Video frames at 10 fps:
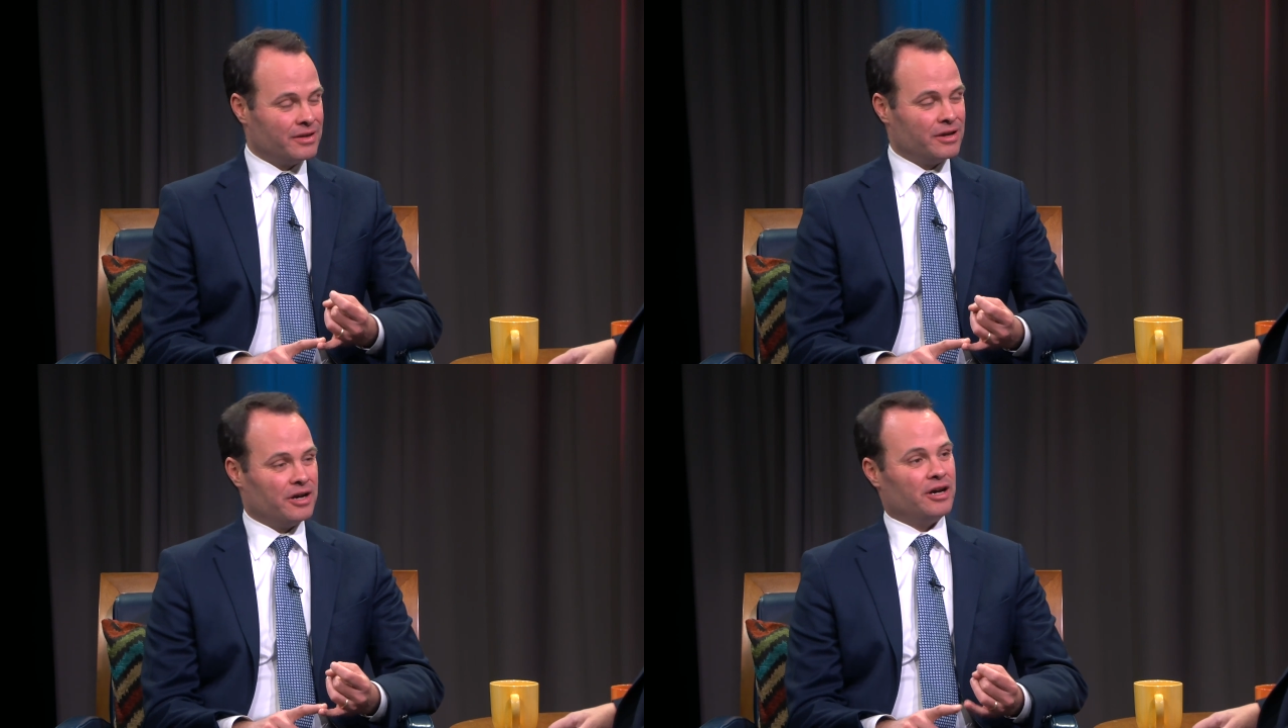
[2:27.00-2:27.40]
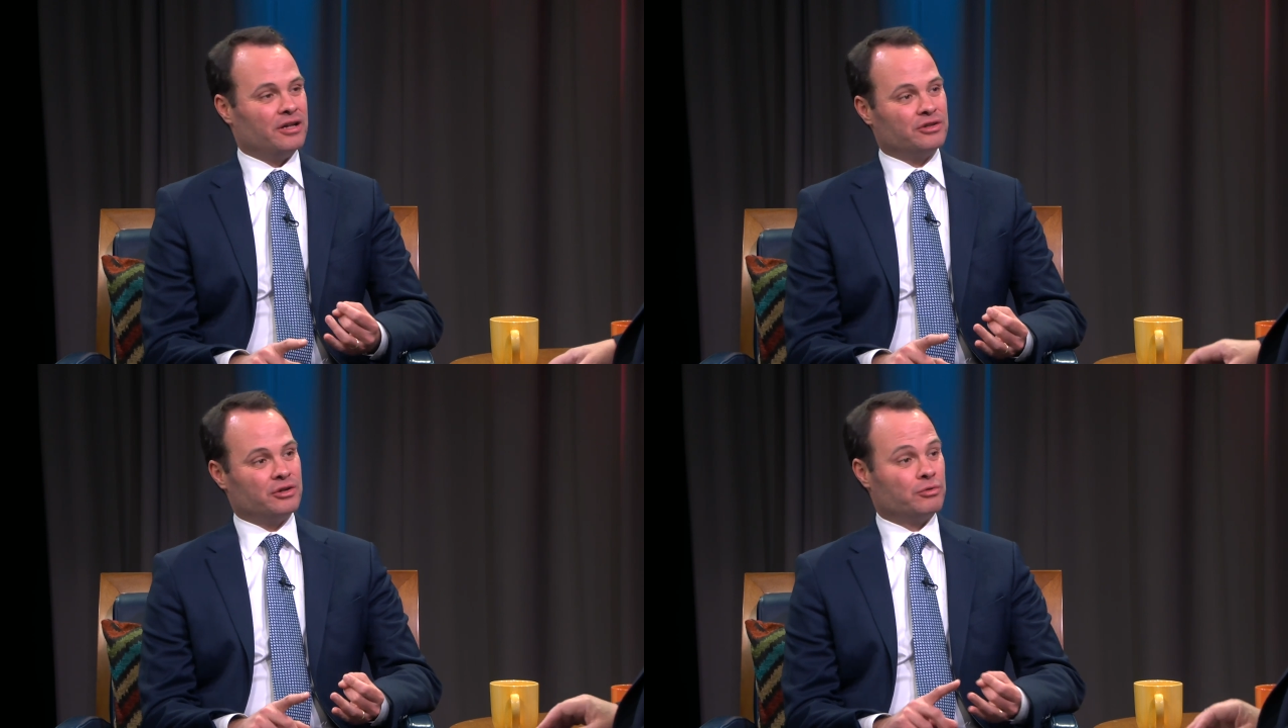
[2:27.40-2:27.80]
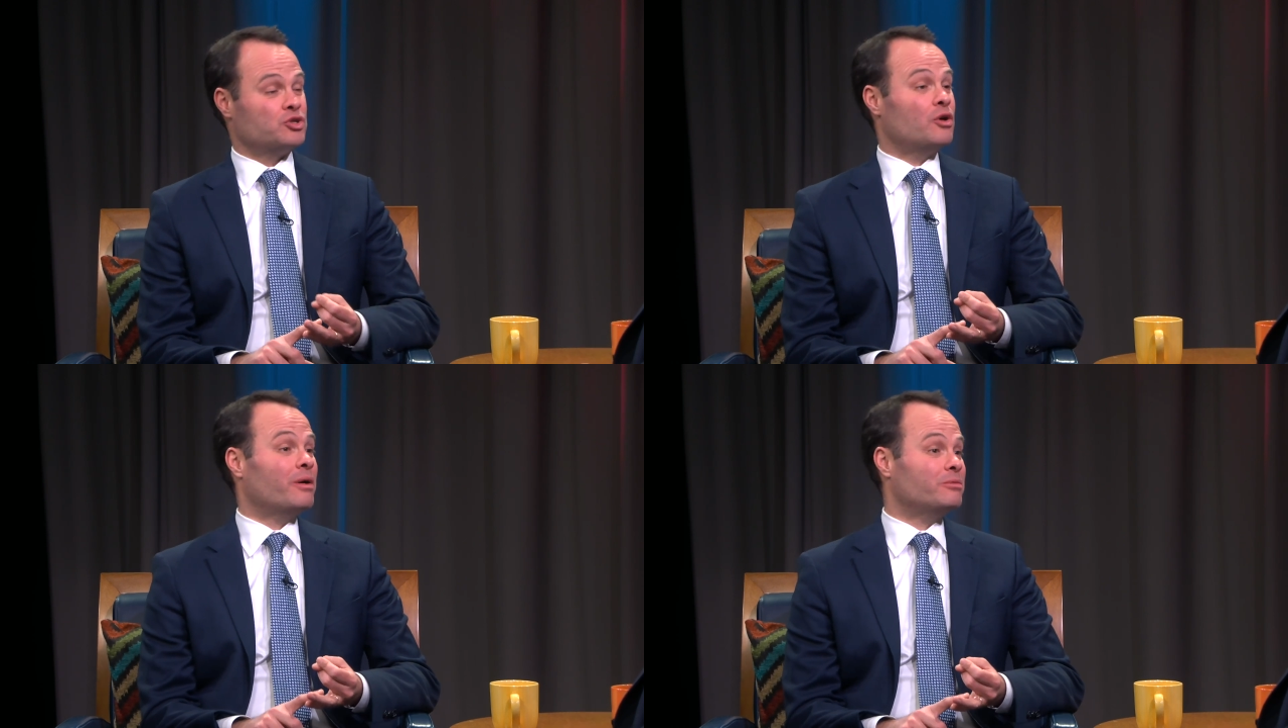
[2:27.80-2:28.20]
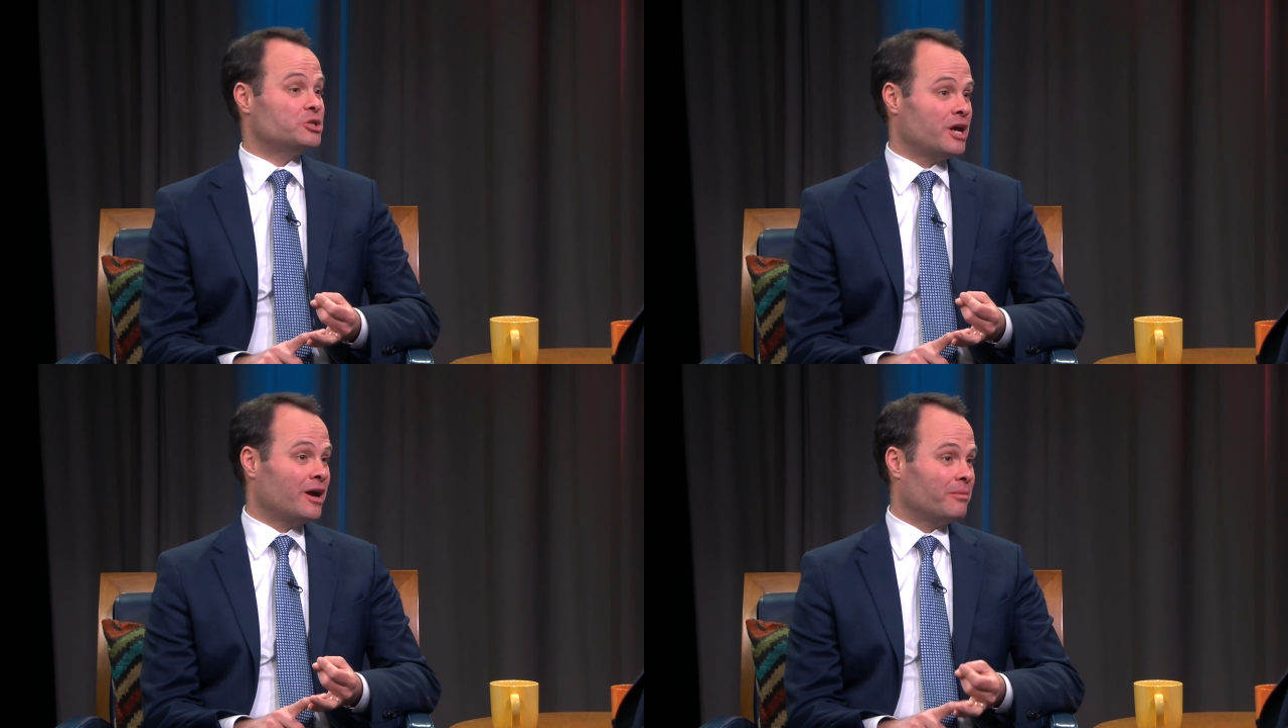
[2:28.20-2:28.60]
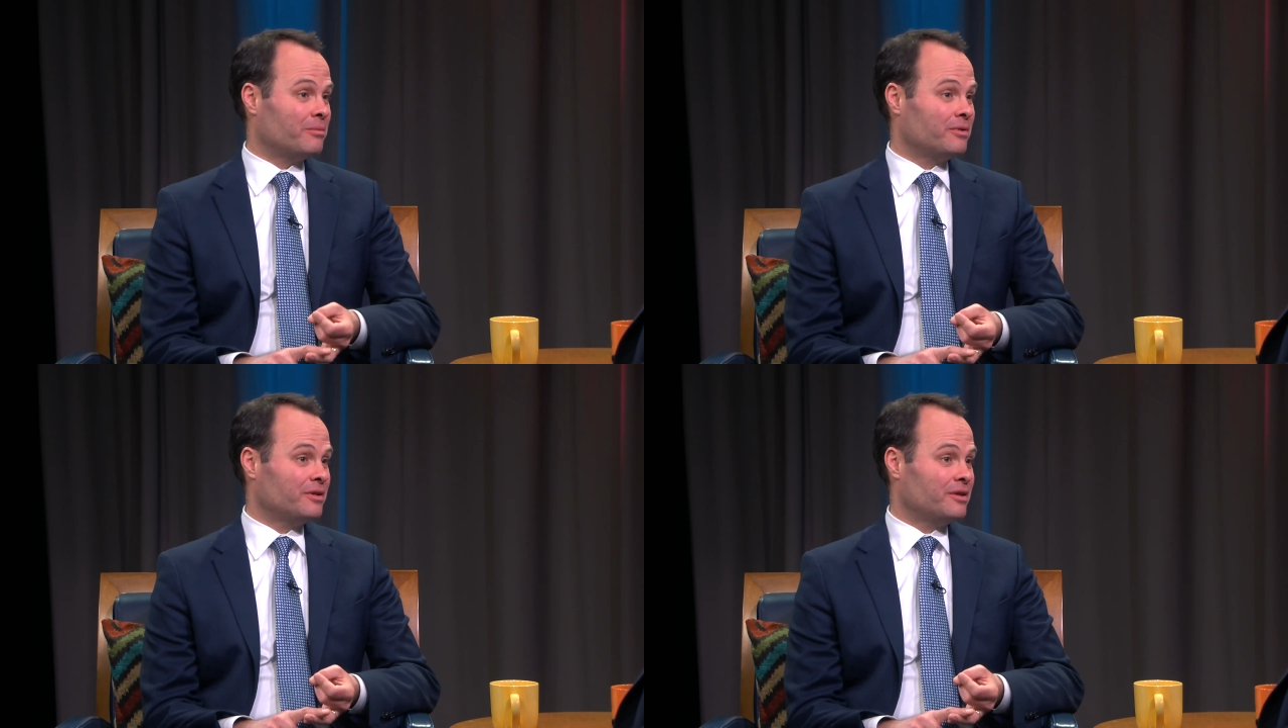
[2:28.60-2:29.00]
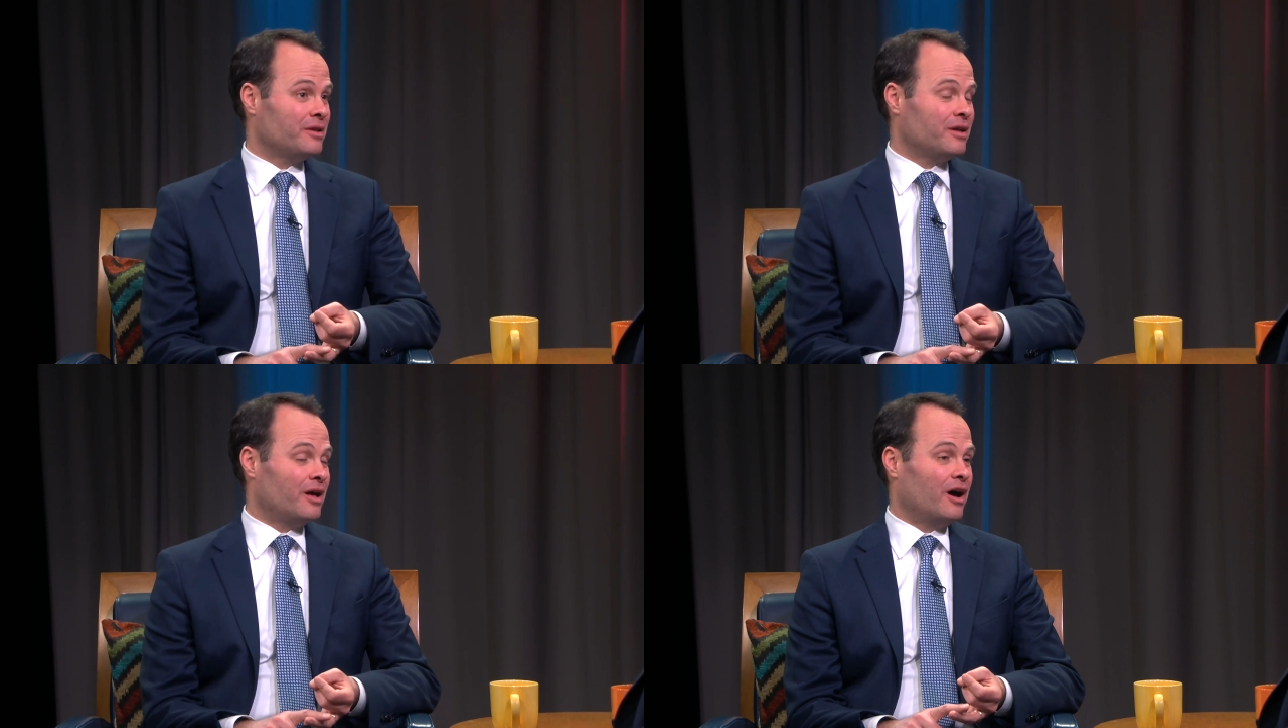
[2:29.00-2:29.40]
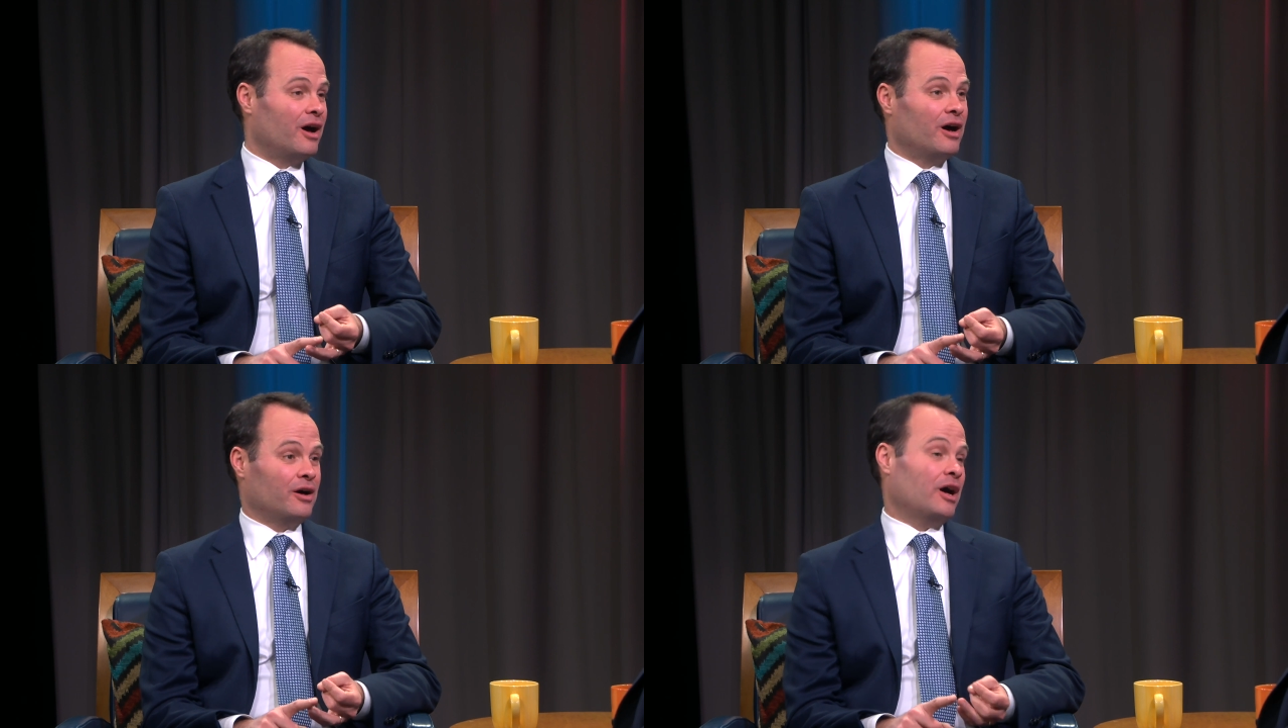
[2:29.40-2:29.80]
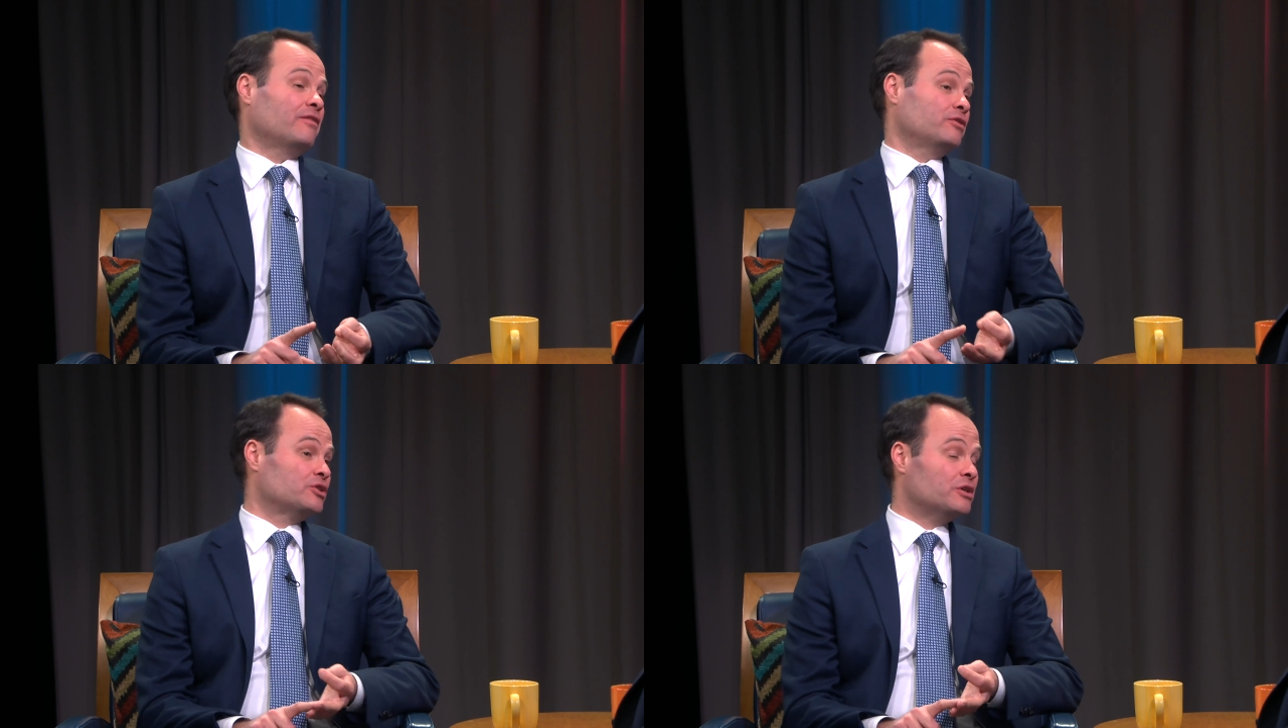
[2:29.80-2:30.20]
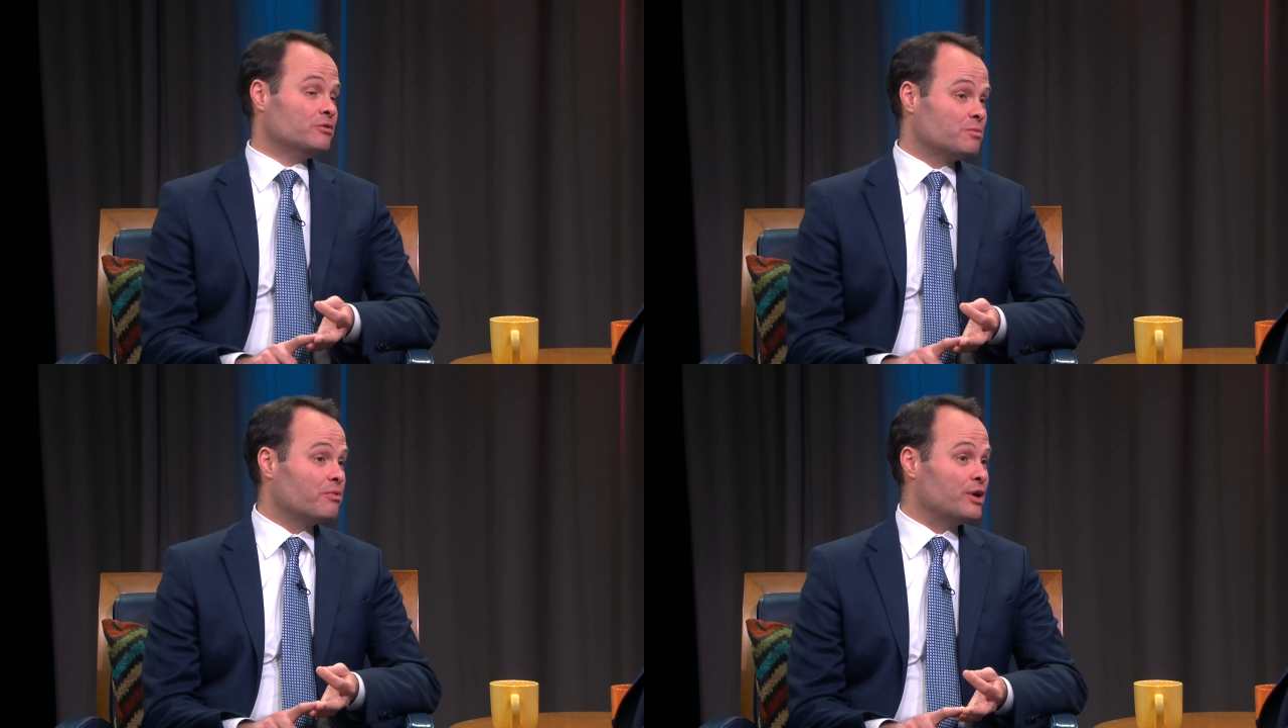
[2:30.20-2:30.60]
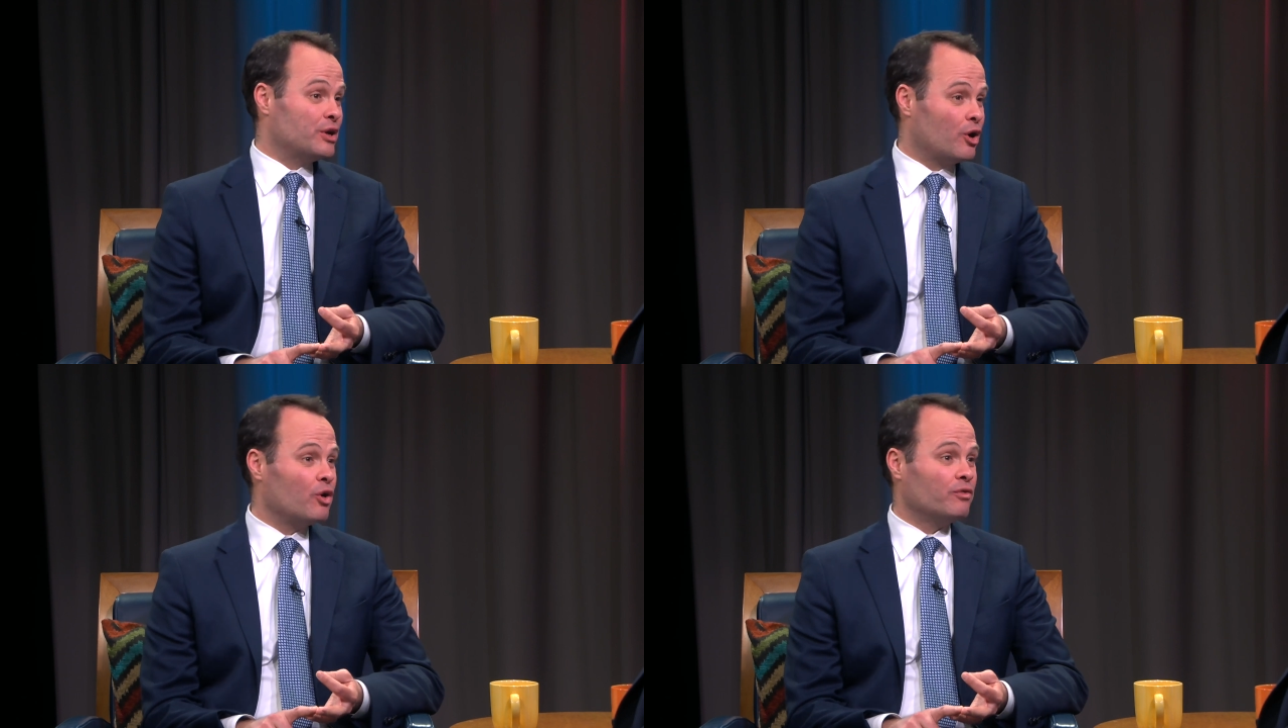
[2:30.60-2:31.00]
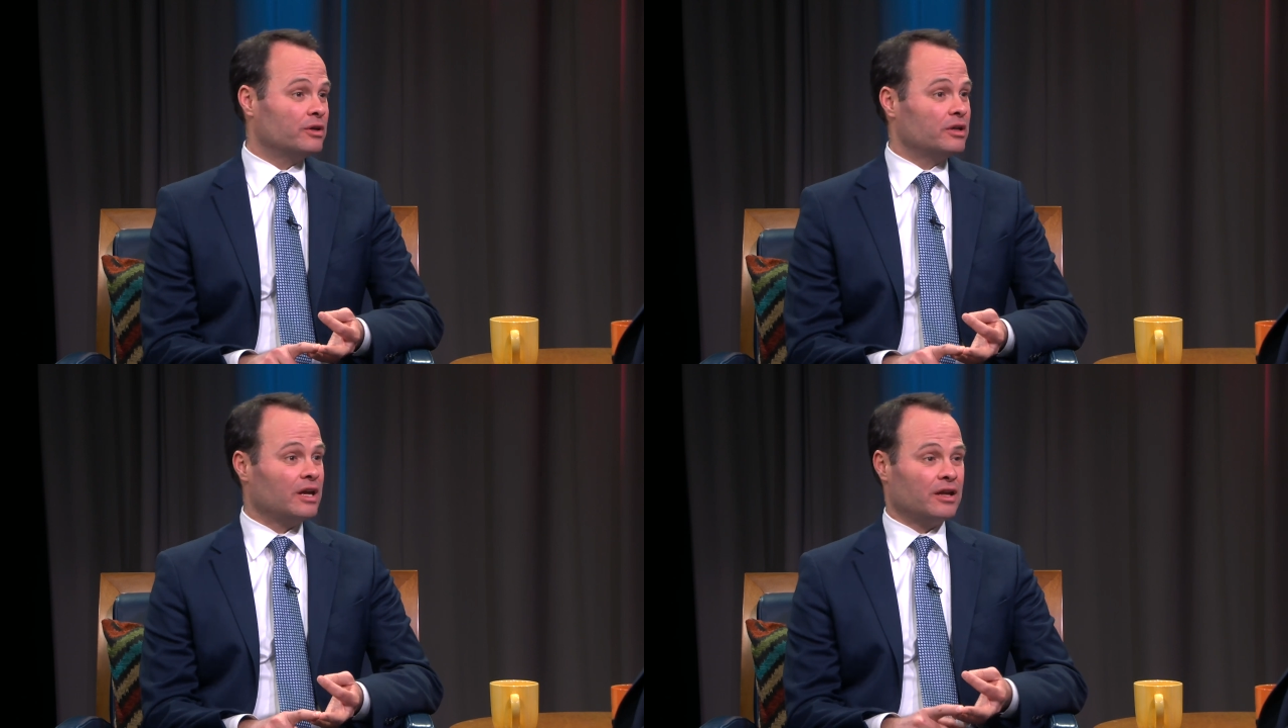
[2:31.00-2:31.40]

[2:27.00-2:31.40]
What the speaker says: There was no MGM. Obviously, it was pre-COVID,